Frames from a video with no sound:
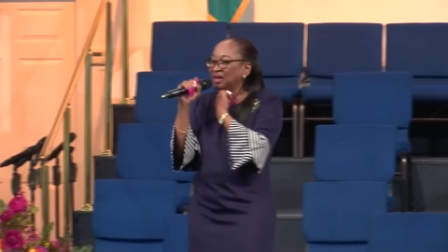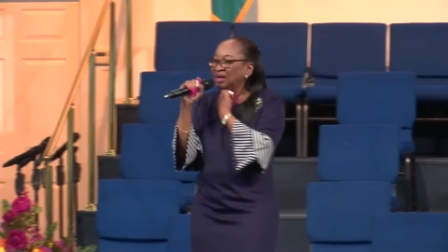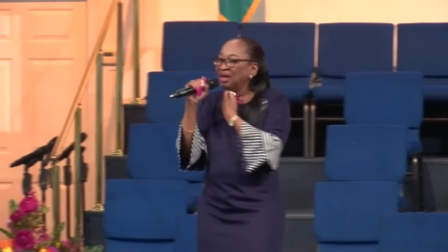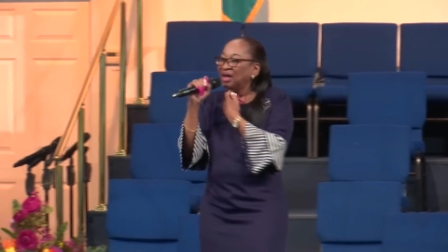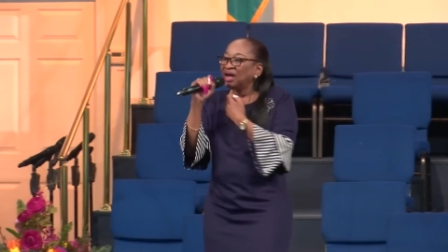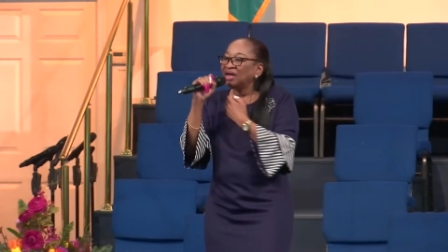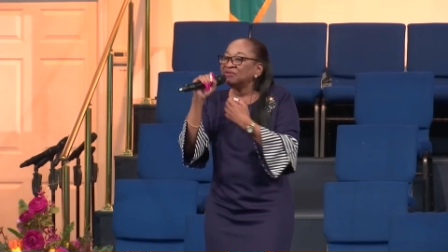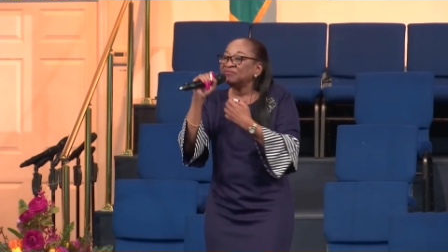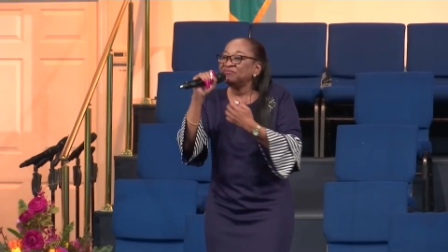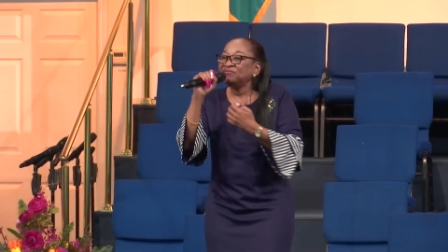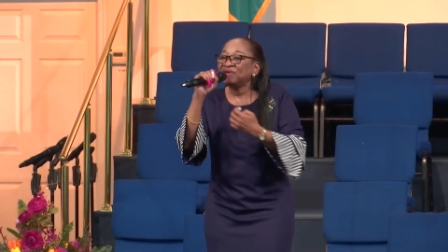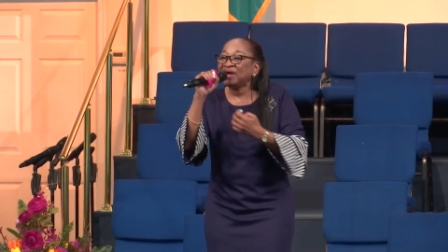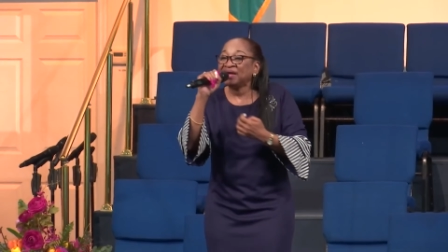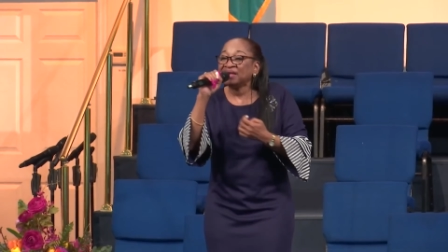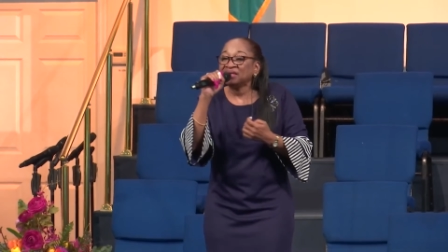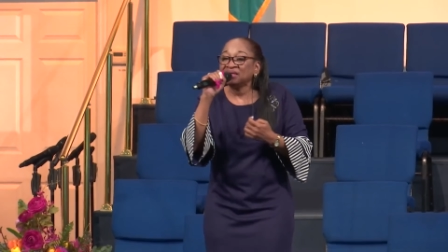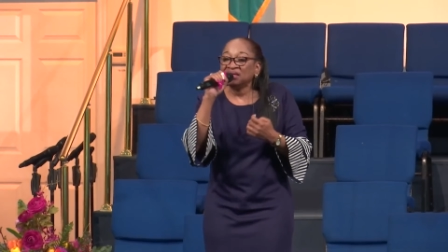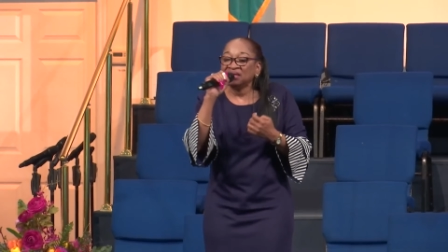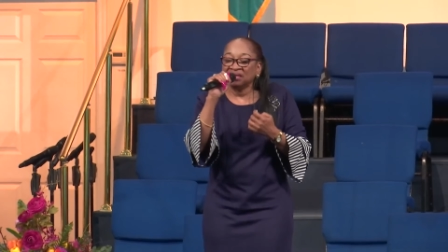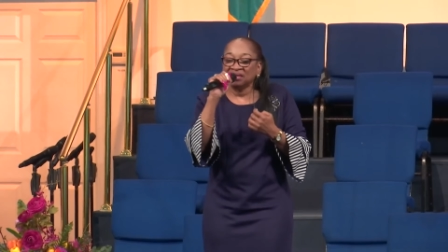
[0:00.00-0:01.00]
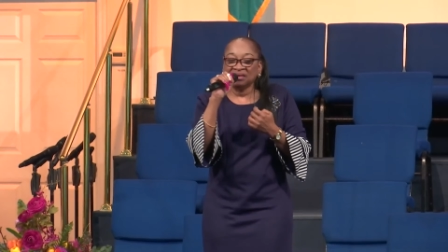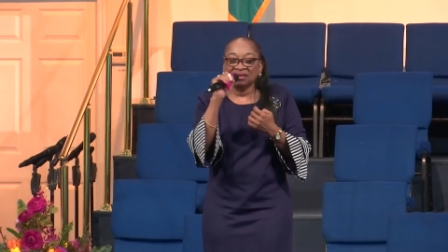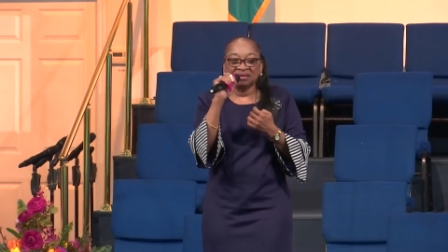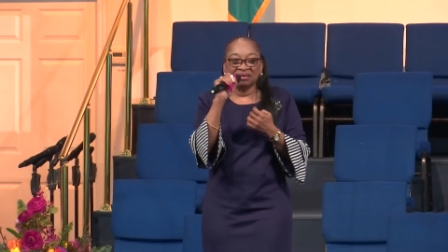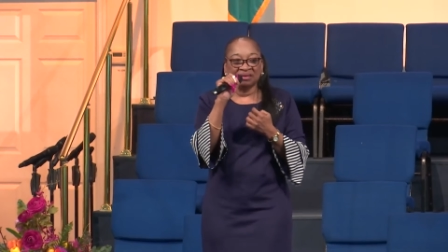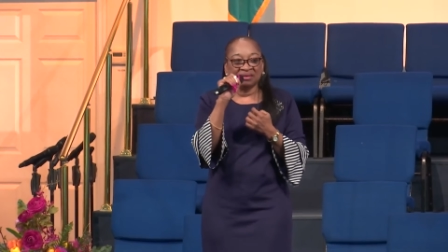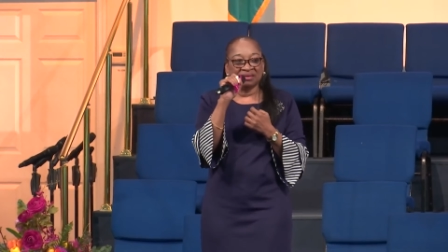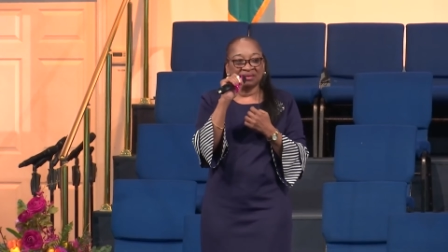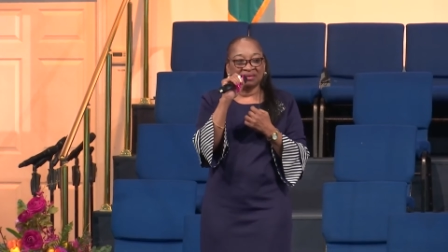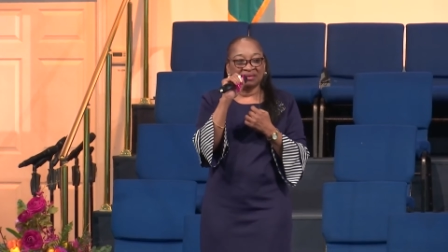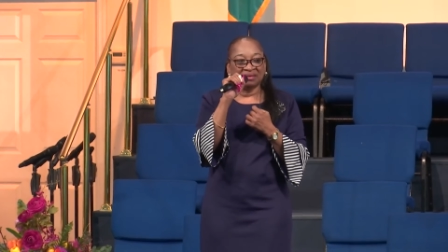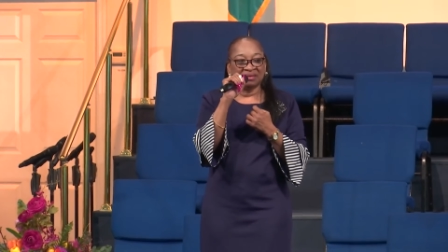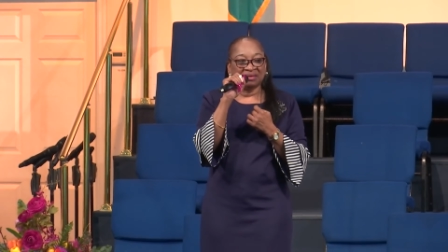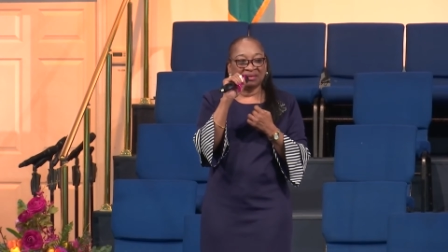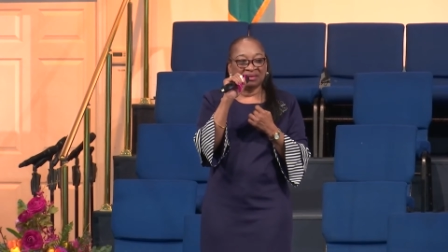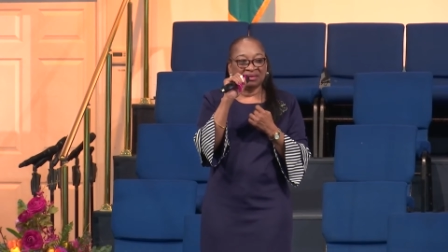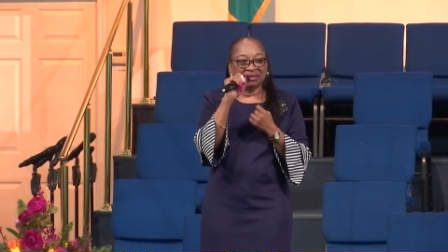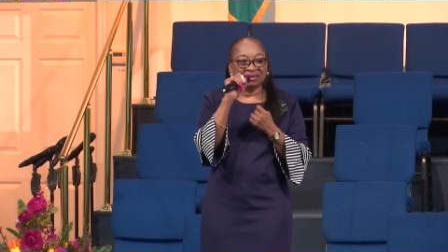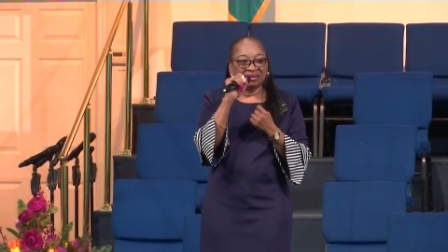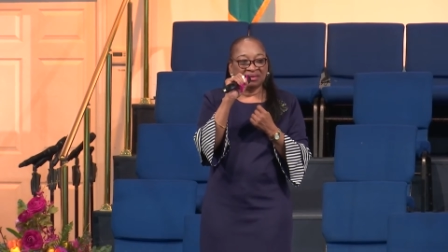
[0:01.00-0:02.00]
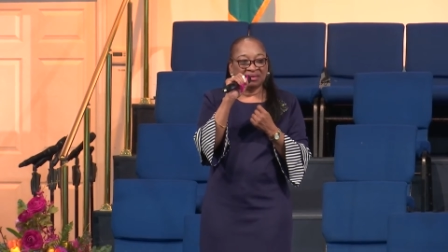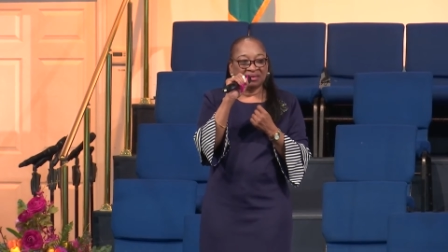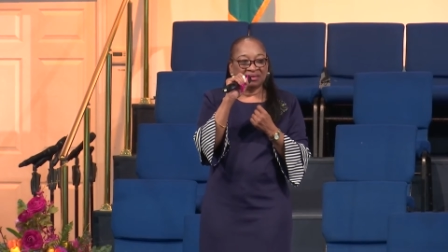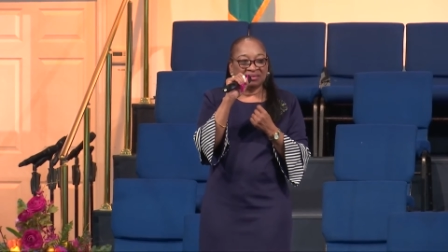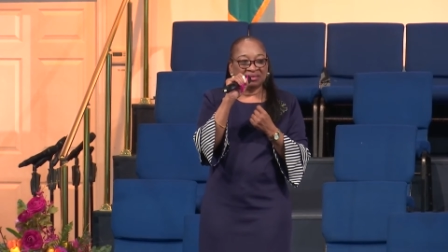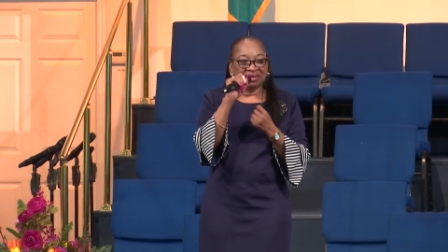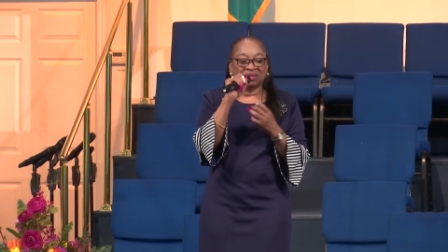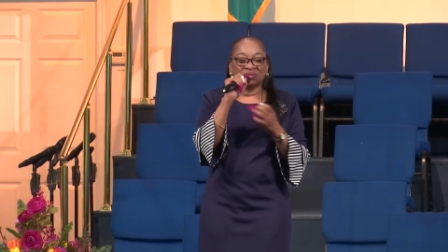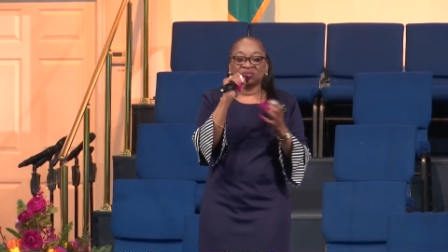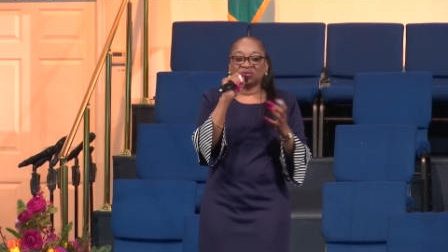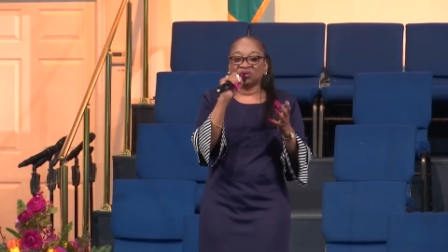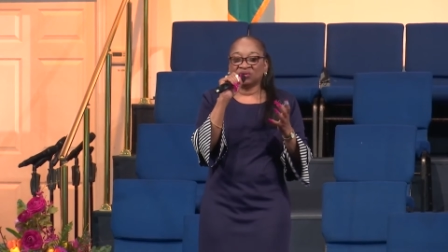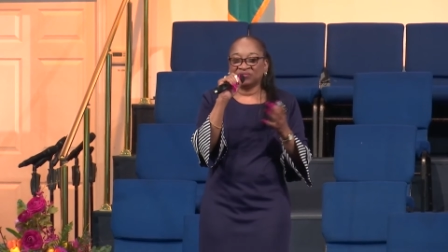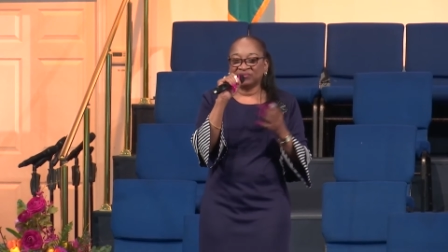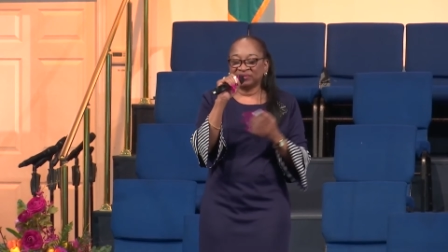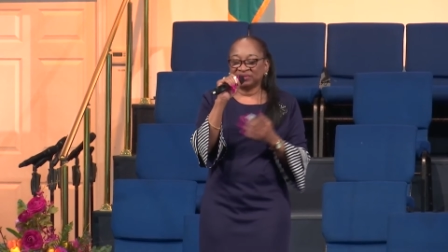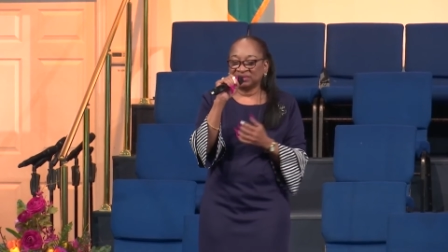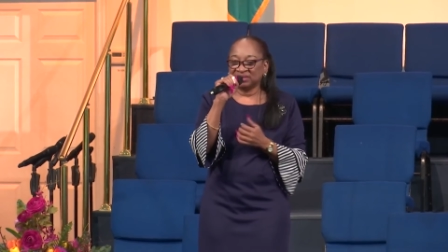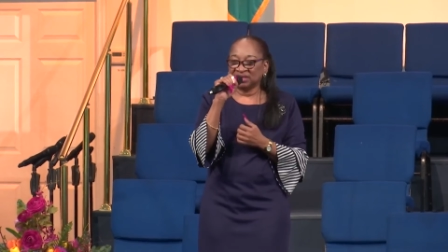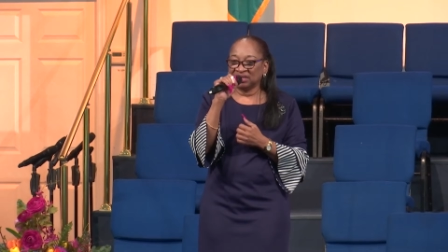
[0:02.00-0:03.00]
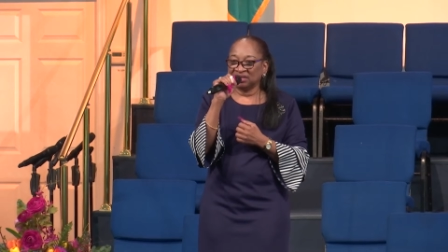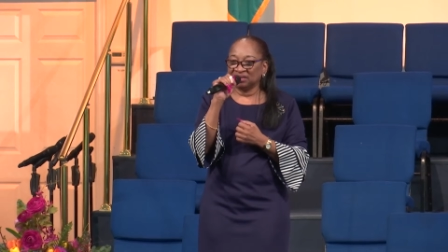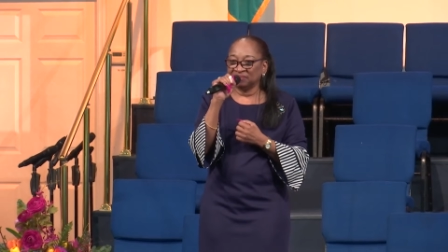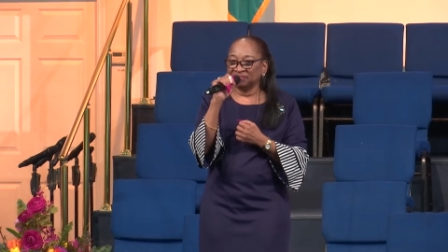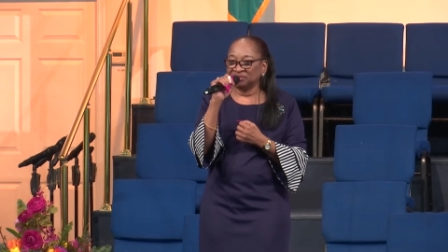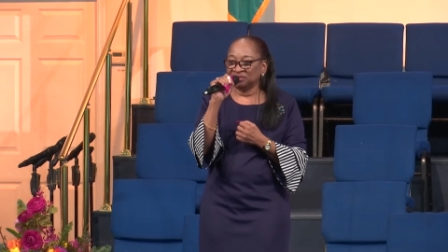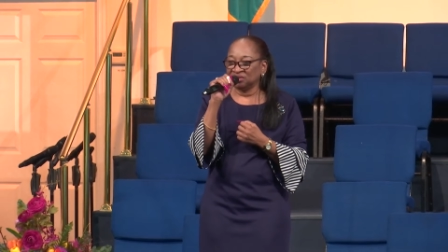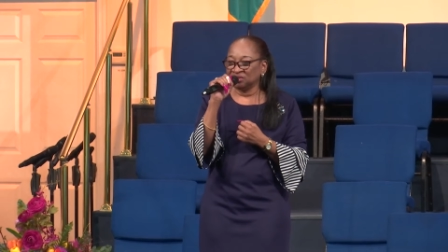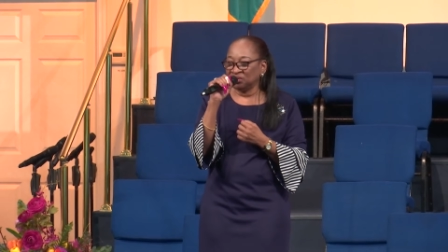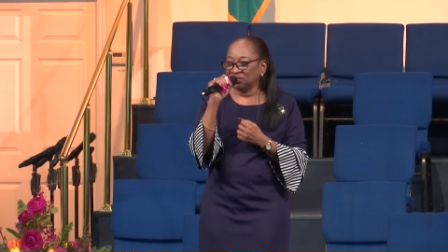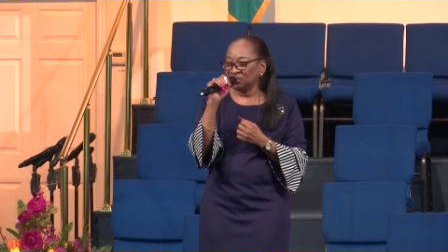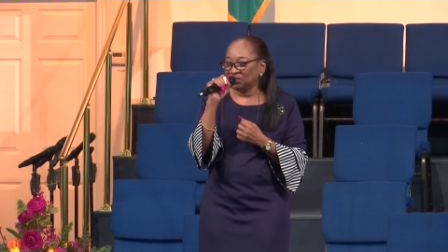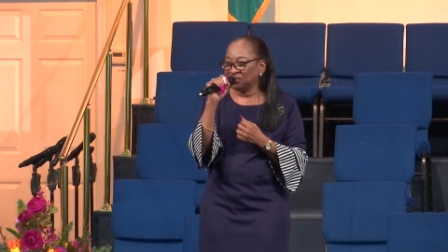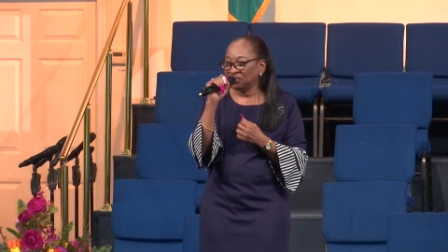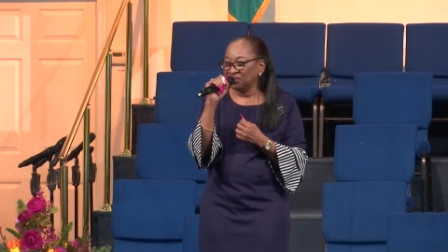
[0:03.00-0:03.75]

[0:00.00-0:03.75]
And finally, the loan officer came to you